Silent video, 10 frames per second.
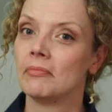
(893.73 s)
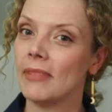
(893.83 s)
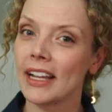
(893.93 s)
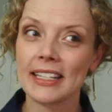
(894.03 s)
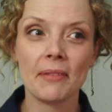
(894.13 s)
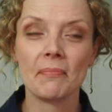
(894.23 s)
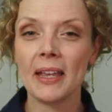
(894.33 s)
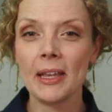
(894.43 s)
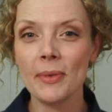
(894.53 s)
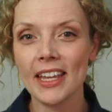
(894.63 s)
except
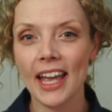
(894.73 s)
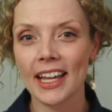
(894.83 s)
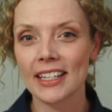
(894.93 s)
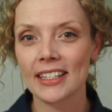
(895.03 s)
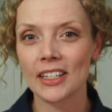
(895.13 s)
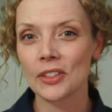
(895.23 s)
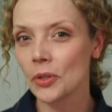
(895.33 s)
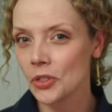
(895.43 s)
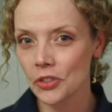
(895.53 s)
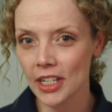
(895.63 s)
maybe as a
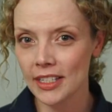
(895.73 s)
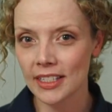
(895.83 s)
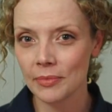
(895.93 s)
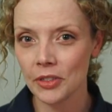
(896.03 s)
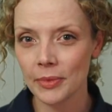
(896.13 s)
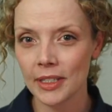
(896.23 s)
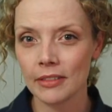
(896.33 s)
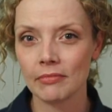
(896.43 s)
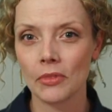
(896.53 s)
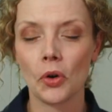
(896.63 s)
social justice movement
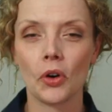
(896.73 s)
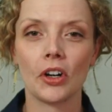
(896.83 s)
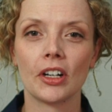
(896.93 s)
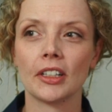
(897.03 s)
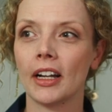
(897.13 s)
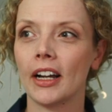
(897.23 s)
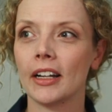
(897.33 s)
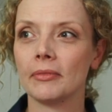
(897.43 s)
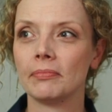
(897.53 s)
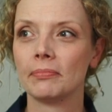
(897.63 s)
or
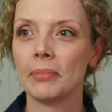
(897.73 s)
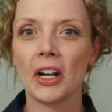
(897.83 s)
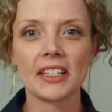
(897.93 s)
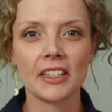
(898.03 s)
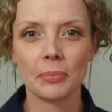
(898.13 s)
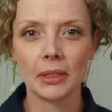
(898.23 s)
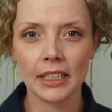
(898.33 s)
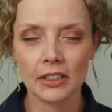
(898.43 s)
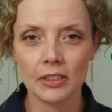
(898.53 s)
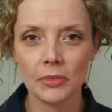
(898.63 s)
a positive
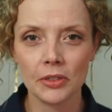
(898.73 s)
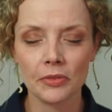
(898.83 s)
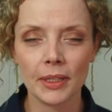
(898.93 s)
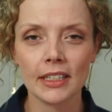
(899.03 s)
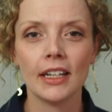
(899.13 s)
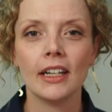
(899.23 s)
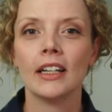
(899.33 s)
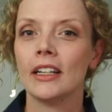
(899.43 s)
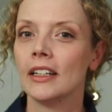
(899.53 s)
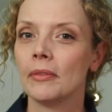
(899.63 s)
political movement,
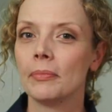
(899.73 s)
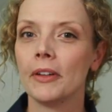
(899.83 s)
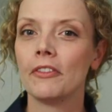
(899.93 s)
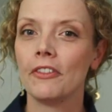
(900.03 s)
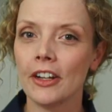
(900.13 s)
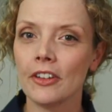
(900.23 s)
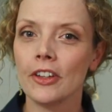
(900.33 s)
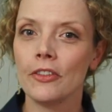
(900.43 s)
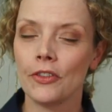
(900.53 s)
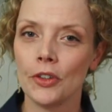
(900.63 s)
but
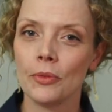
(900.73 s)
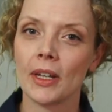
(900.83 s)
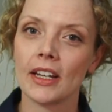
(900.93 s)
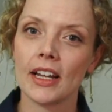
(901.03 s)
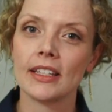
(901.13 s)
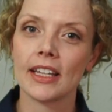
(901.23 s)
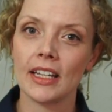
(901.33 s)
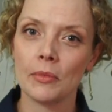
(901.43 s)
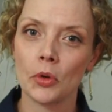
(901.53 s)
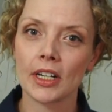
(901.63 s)
very few Mennonites
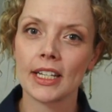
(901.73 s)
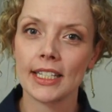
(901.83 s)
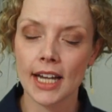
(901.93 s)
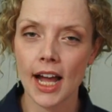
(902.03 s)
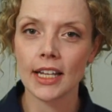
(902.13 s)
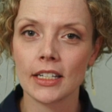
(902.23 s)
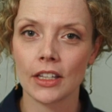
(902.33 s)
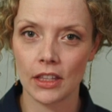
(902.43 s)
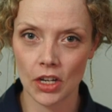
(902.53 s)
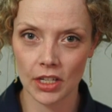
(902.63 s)
anymore can tie
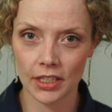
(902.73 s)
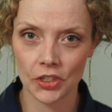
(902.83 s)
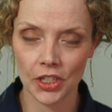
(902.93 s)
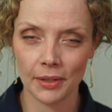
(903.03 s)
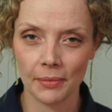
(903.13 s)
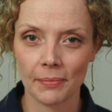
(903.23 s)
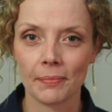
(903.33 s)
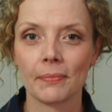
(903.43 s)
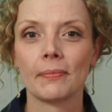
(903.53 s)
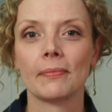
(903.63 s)
theology.
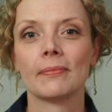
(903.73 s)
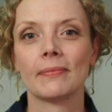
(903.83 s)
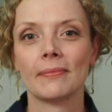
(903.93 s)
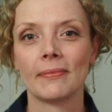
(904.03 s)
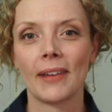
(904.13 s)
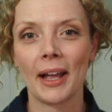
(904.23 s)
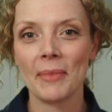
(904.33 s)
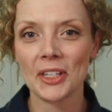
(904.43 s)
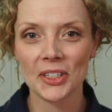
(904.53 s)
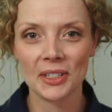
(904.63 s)
I
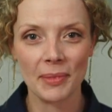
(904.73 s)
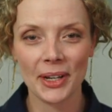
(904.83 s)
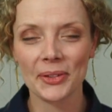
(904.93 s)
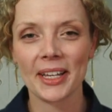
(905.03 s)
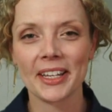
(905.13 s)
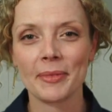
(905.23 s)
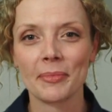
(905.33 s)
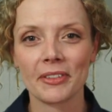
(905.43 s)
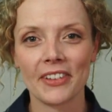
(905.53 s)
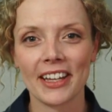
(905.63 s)
mentioned my Old Testament
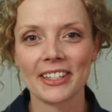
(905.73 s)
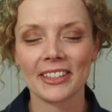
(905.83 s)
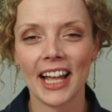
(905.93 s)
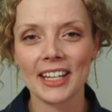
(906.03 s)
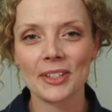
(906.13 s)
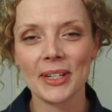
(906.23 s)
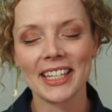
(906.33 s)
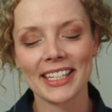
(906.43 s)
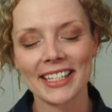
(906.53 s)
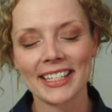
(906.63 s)
professor last week.
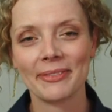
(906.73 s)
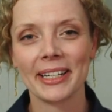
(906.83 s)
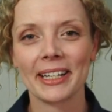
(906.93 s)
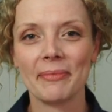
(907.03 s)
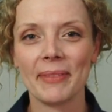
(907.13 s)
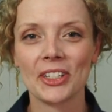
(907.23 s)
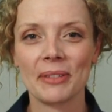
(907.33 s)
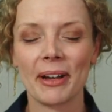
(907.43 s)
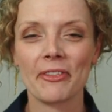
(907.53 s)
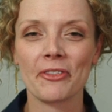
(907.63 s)
This week I'll mention
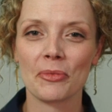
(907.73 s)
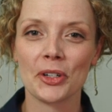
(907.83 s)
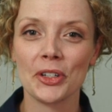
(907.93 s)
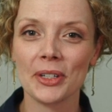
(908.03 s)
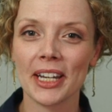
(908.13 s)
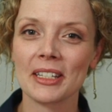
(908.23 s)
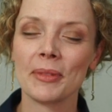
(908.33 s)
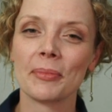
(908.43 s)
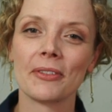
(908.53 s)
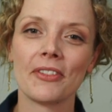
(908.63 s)
my former New
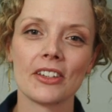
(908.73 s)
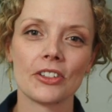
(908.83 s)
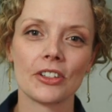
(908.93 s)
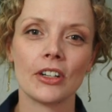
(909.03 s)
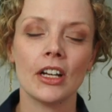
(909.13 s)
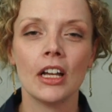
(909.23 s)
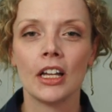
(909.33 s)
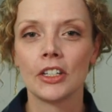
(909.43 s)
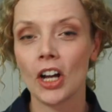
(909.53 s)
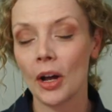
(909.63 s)
Testament professor,
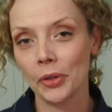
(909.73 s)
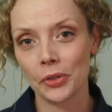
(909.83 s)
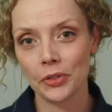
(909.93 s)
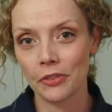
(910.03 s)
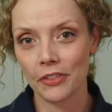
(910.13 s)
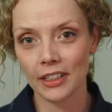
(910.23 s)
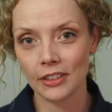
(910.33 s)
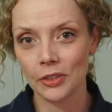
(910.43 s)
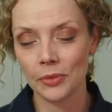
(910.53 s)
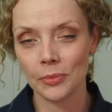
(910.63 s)
Tom Yoder-Neufeld,
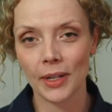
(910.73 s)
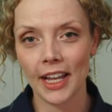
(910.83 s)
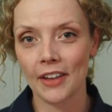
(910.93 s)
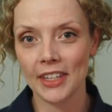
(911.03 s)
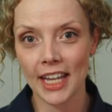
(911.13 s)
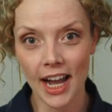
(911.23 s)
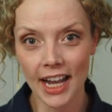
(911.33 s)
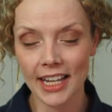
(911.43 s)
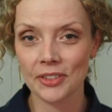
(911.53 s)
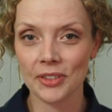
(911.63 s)
whom I have the
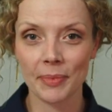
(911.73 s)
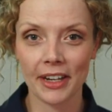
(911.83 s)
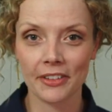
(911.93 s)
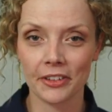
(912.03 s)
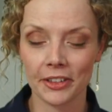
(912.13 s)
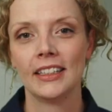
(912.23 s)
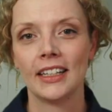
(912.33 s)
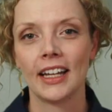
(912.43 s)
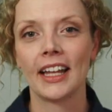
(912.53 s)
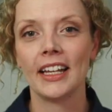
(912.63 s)
highest respect for.
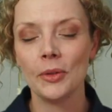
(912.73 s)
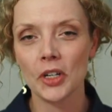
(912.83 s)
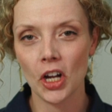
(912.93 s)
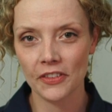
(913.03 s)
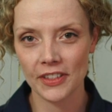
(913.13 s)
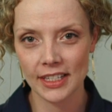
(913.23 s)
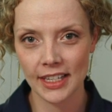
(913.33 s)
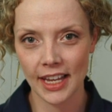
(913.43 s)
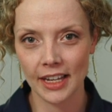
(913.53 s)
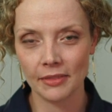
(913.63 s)
And he would often
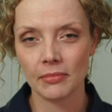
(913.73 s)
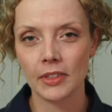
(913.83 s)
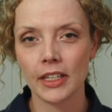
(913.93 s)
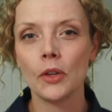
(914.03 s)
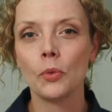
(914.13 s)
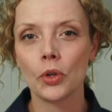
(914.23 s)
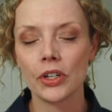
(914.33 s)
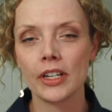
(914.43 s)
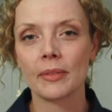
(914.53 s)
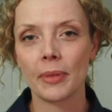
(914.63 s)
say that he
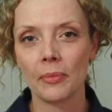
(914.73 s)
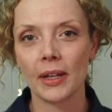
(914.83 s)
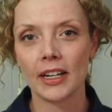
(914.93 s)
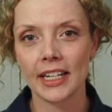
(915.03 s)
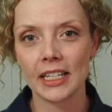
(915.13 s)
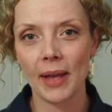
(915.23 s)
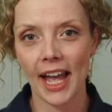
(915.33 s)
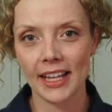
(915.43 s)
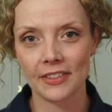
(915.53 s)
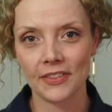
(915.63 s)
worries about Mennonites'
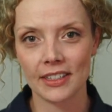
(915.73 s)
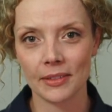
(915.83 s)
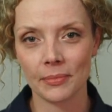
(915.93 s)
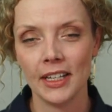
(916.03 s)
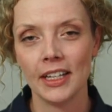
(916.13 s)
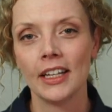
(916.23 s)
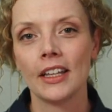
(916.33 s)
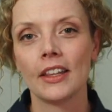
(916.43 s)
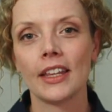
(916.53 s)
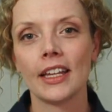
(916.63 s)
pacifism,
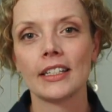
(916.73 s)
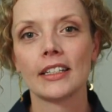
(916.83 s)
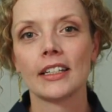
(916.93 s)
that